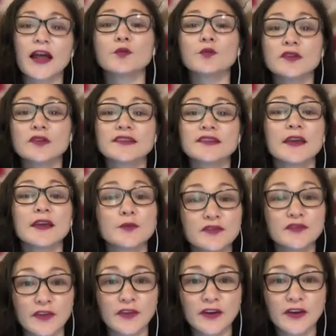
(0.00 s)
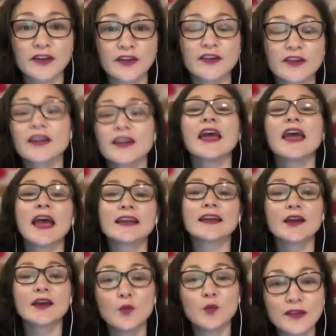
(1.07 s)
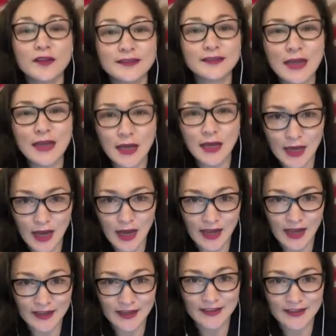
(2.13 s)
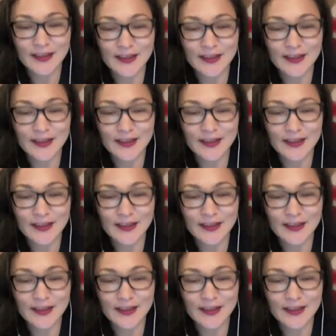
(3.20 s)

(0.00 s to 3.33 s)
I will say it was very good, and I was not high.